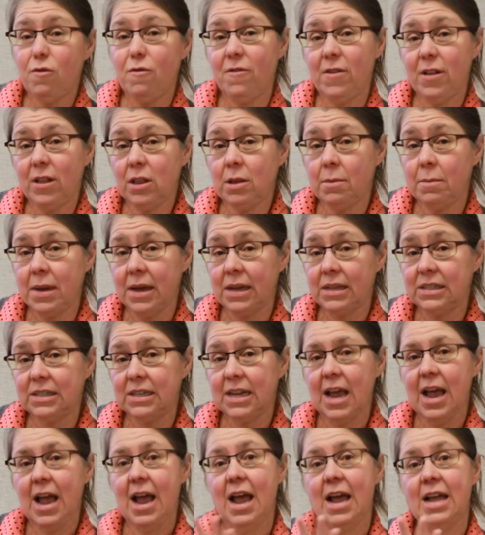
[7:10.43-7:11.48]
filaments.
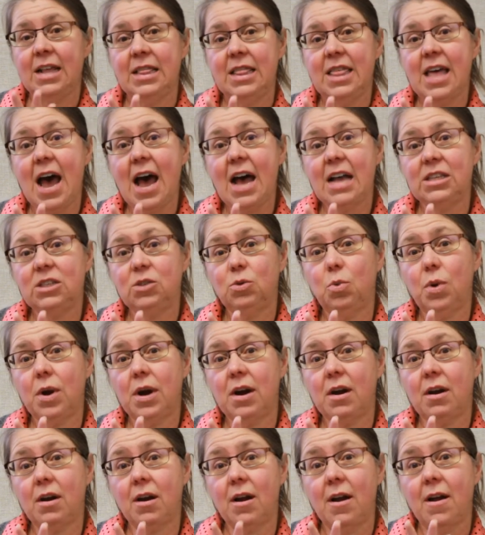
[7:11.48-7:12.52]
And that's
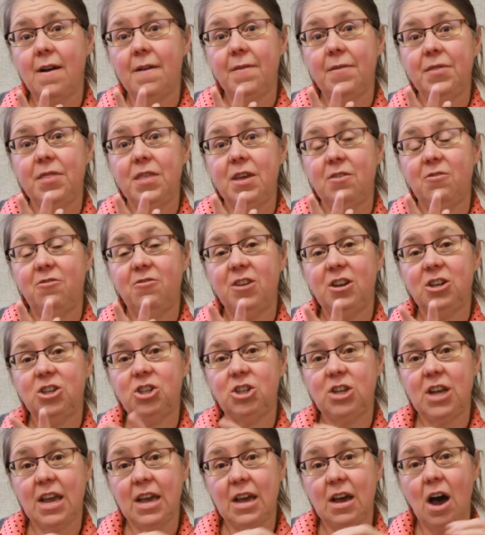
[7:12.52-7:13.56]
where the fish
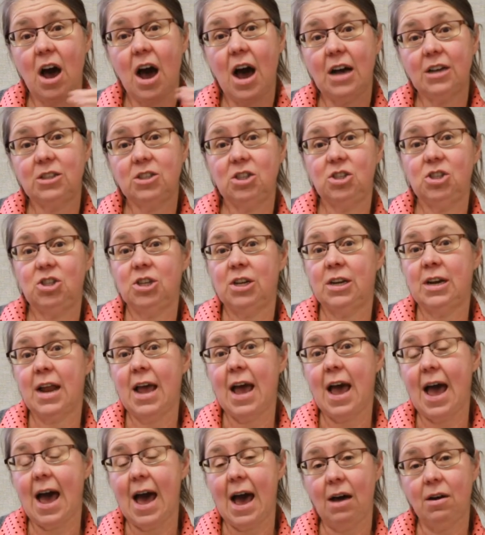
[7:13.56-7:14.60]
take oxygen
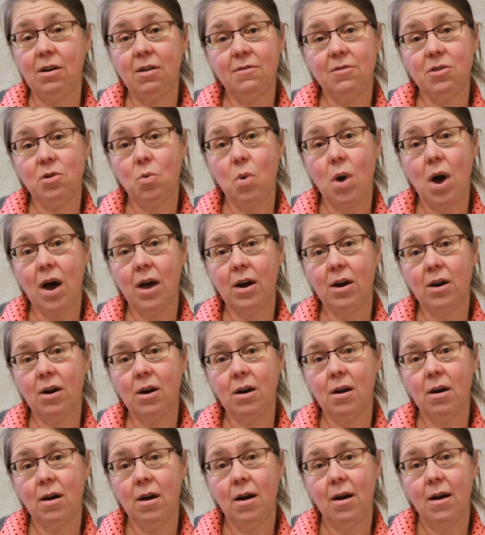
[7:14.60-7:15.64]
out of the water
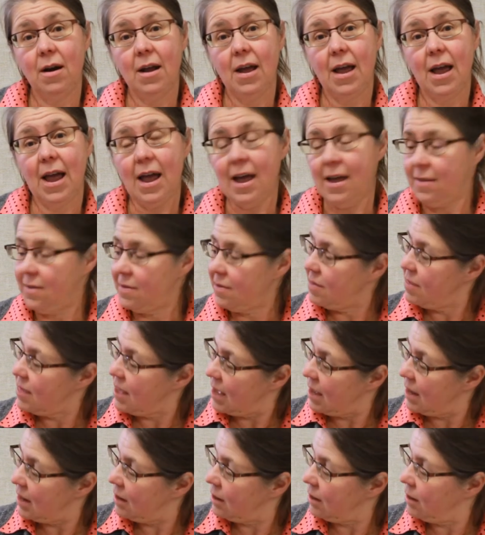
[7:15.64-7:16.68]
and
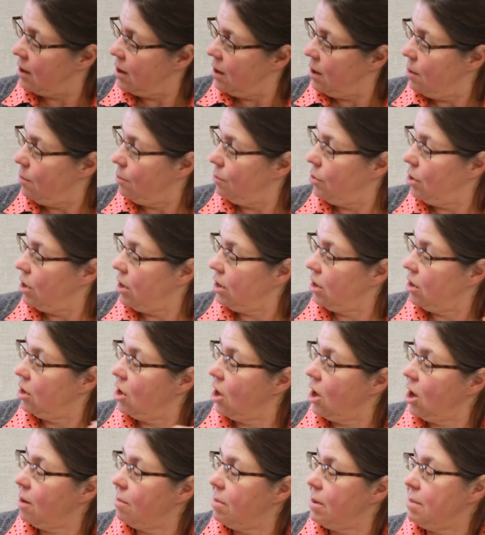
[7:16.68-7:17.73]
then put
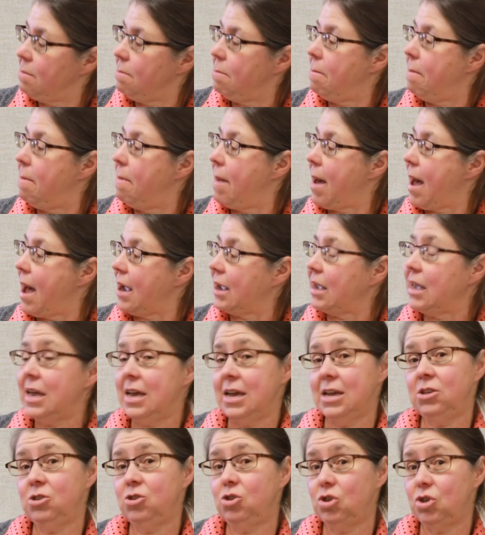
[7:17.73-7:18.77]
carbon back
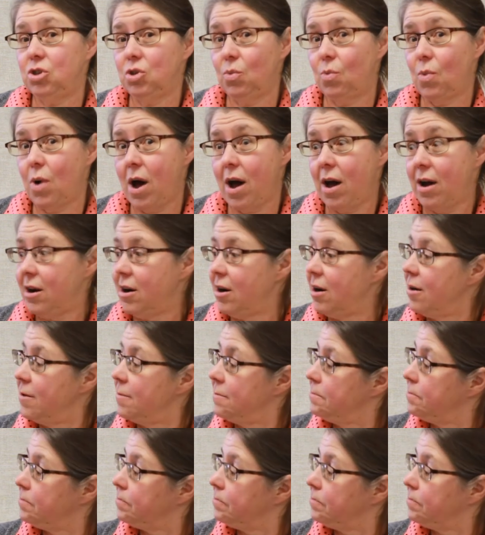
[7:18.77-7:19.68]
into the water,